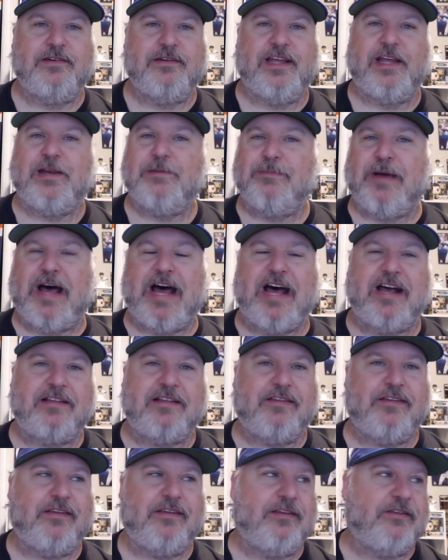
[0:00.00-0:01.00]
in
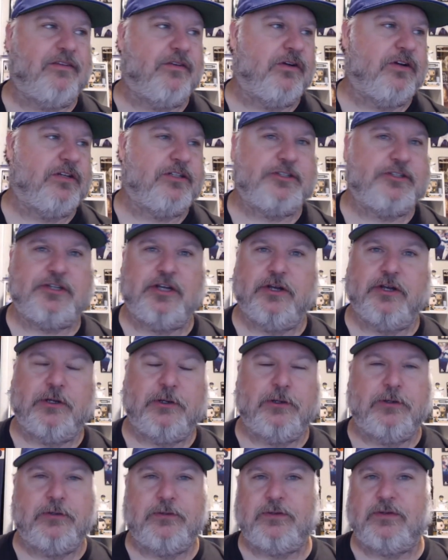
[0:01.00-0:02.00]
boxes or
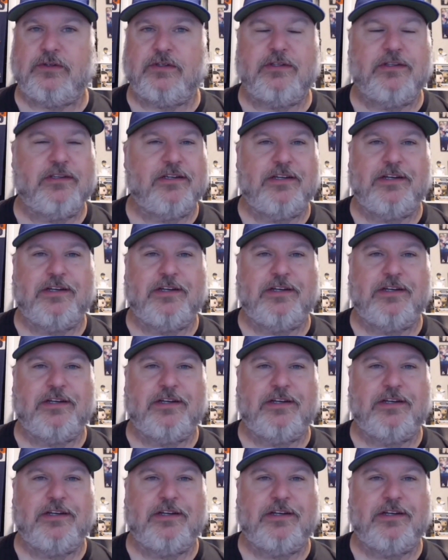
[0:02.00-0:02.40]
shows,